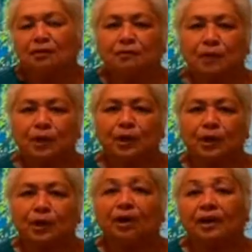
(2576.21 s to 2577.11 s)
for
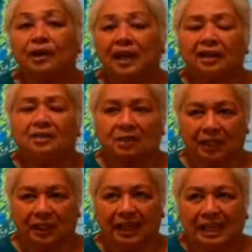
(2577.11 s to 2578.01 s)
her art
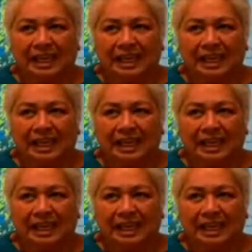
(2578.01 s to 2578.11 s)
gallery.